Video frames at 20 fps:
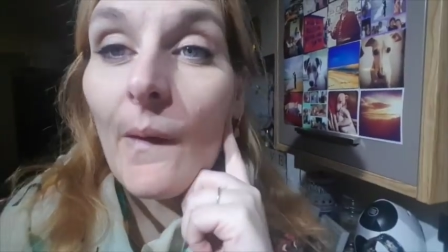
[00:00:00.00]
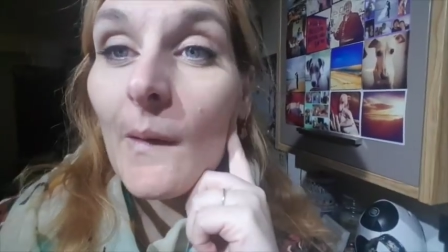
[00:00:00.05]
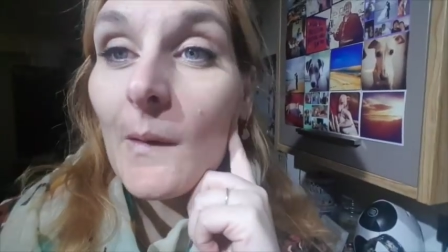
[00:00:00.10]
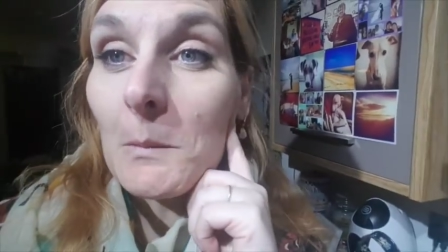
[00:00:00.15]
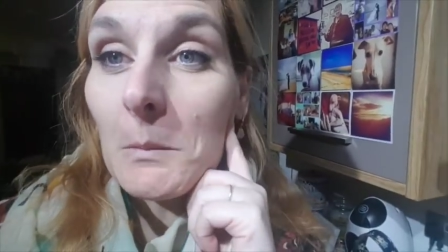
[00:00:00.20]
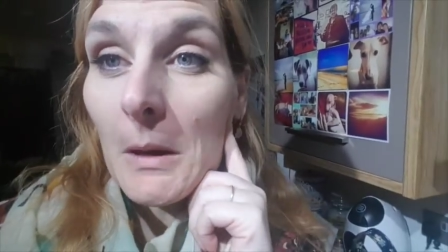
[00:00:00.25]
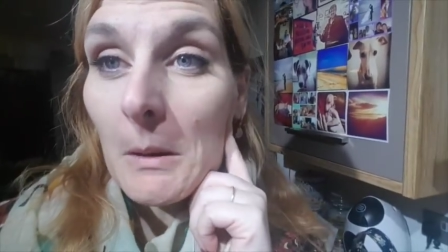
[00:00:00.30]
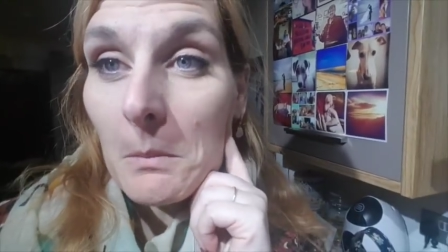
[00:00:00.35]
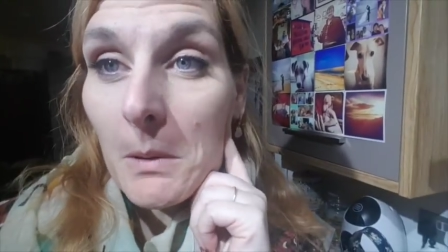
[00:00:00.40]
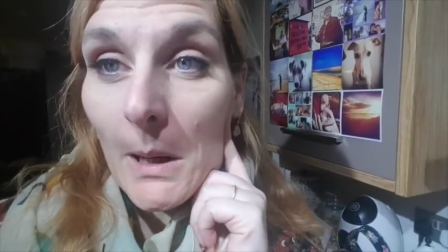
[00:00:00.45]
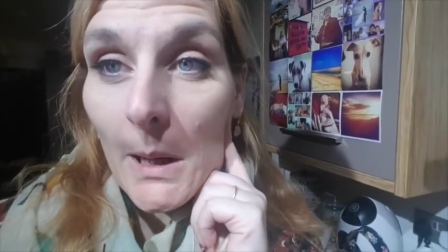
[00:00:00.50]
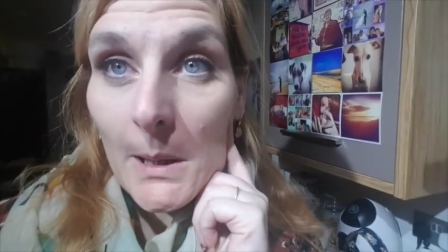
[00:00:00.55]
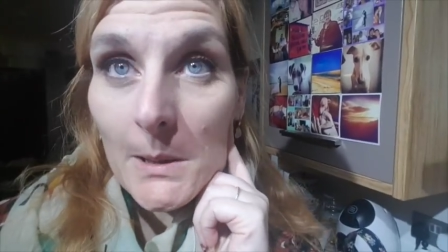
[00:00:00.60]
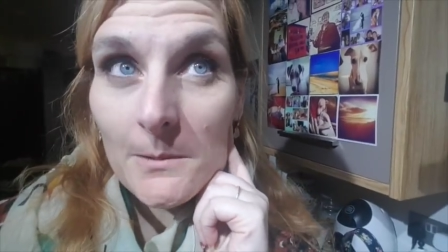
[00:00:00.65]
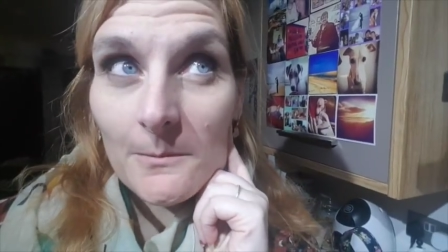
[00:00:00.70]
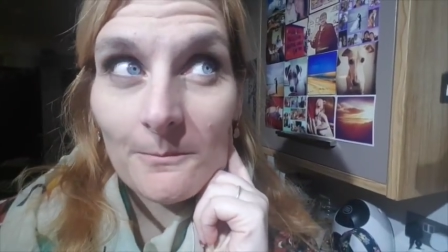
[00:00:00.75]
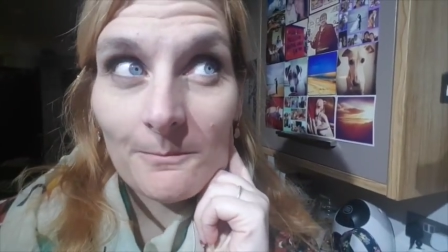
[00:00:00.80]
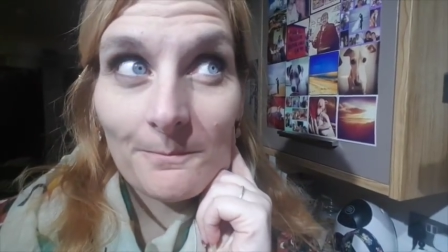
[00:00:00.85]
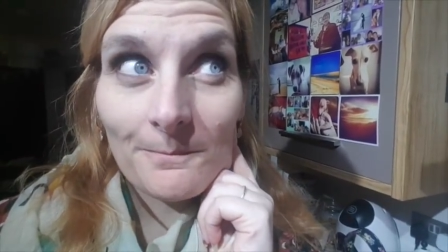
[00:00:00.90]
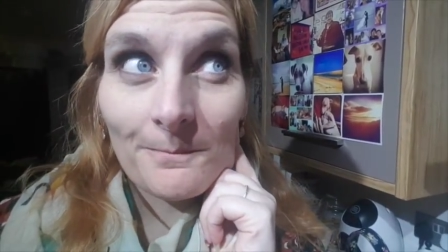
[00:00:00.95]
that's my
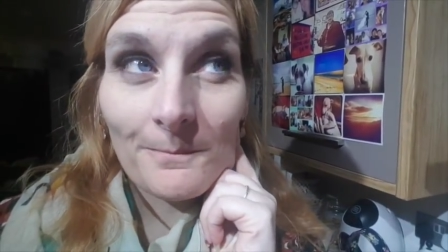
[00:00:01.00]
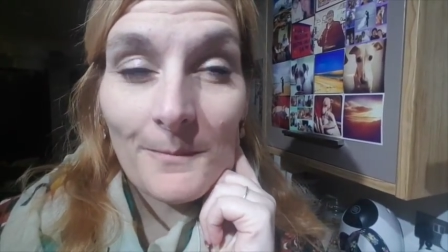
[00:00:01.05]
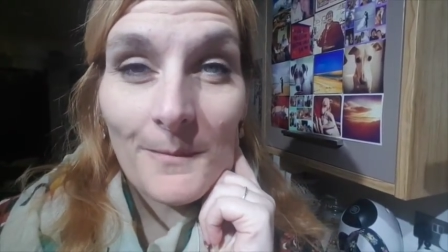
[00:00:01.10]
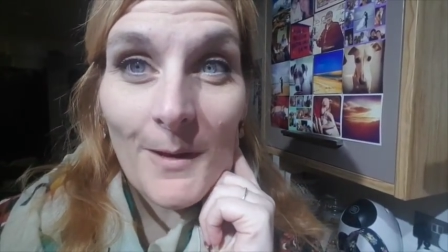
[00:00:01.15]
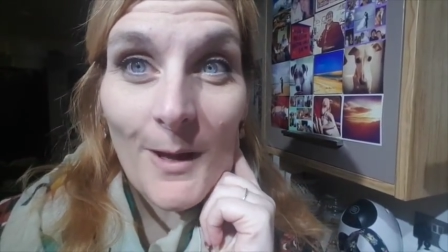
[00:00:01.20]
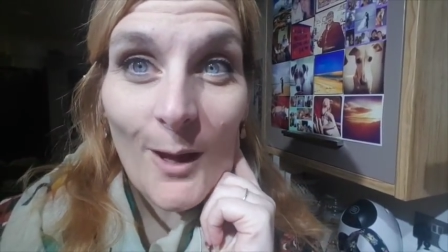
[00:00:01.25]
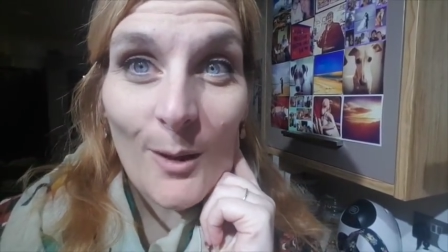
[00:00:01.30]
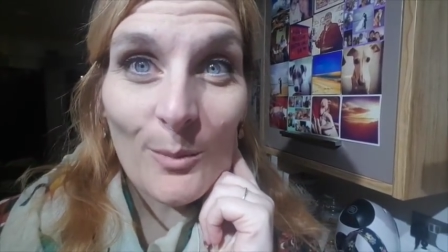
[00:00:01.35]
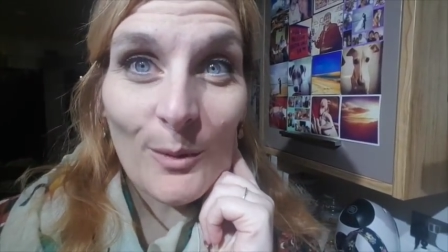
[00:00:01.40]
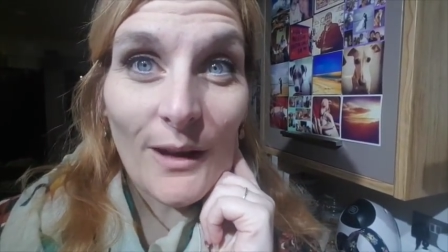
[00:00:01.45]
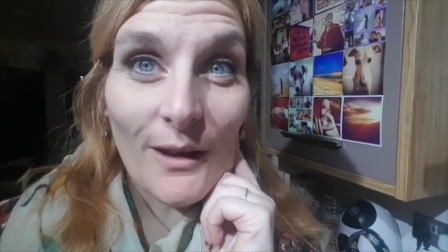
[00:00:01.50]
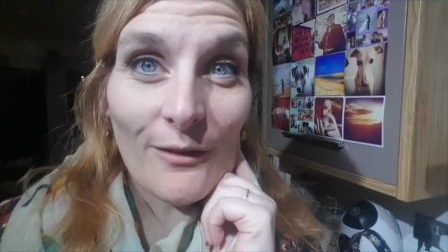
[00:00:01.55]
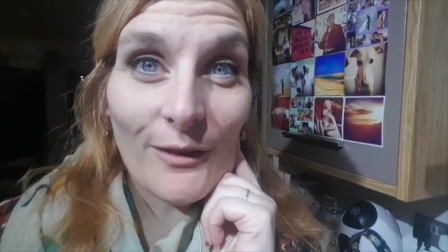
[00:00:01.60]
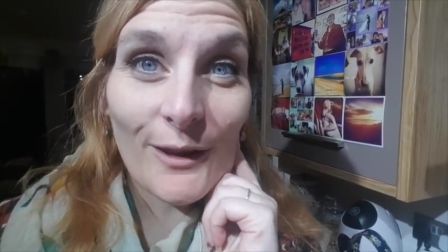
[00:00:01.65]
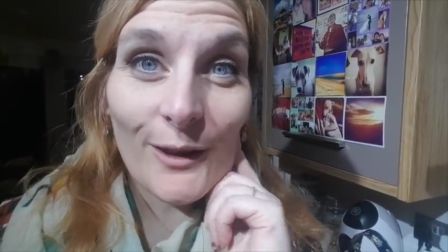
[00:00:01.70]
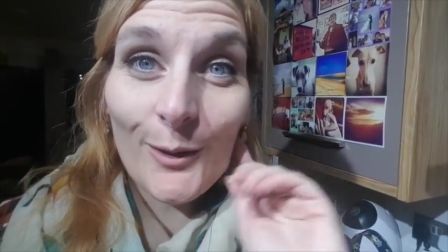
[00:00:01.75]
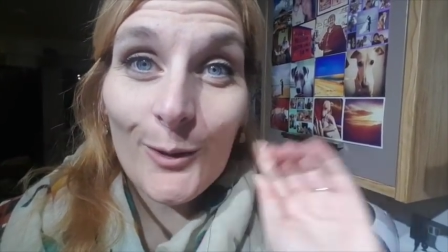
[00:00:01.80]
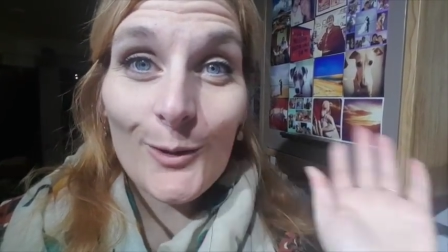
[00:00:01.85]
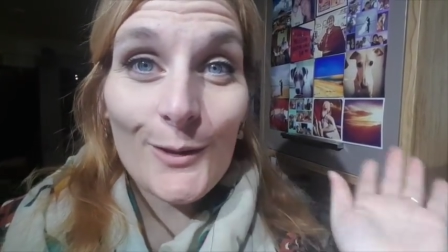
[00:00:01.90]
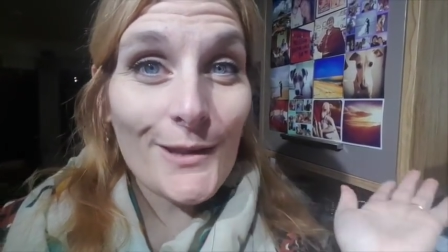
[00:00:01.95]
plan. Hope you're
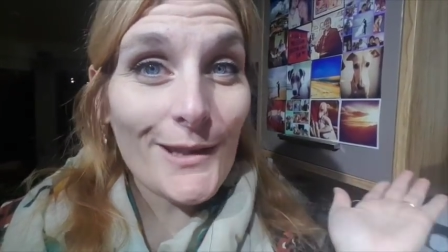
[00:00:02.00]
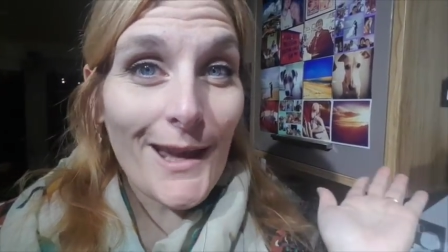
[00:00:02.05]
having a good